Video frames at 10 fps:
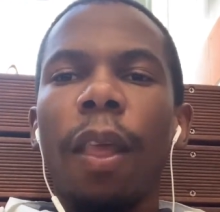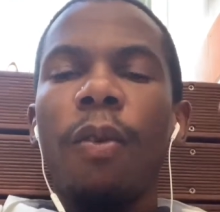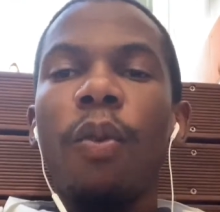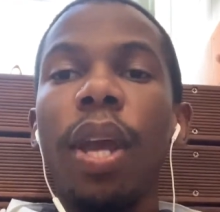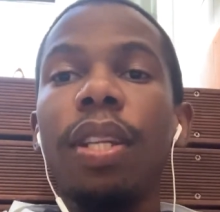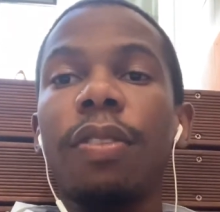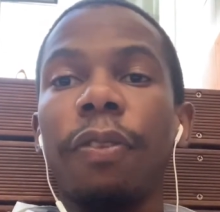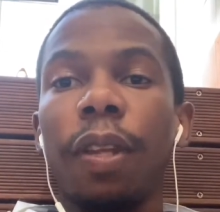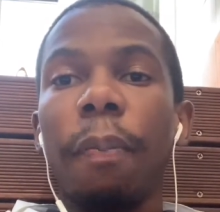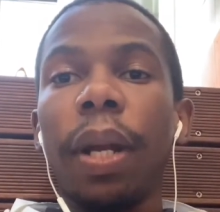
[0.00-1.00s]
wait
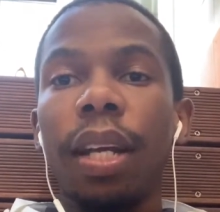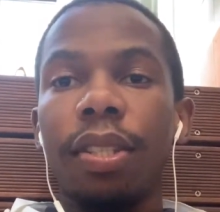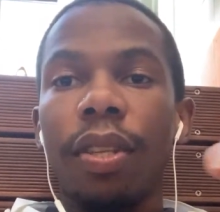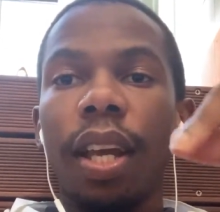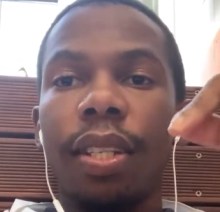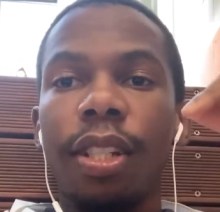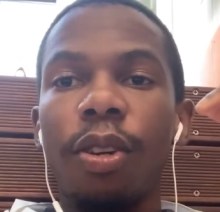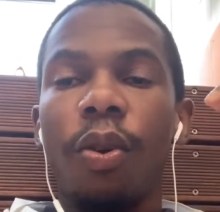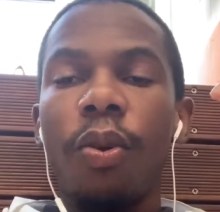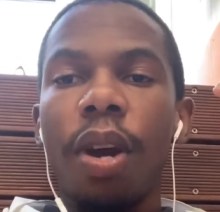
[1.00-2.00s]
for the price to actually go